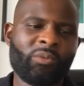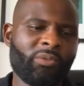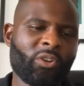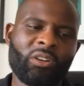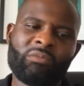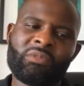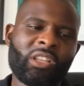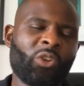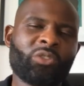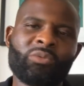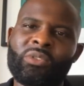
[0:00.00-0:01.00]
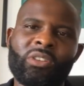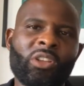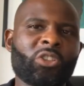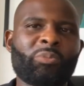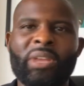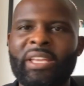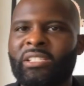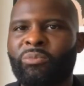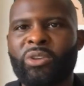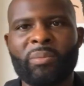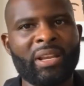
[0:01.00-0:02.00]
We've got loads of players in
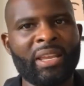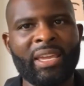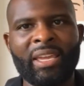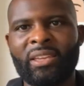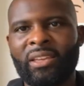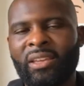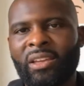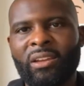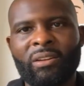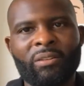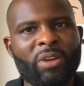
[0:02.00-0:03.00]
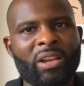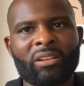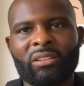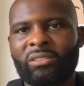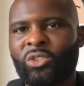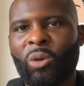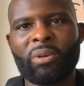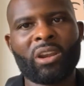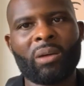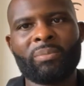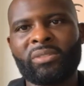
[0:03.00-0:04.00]
Premier League, throughout top
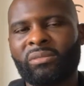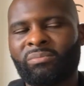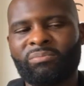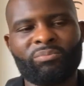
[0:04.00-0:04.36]
clubs.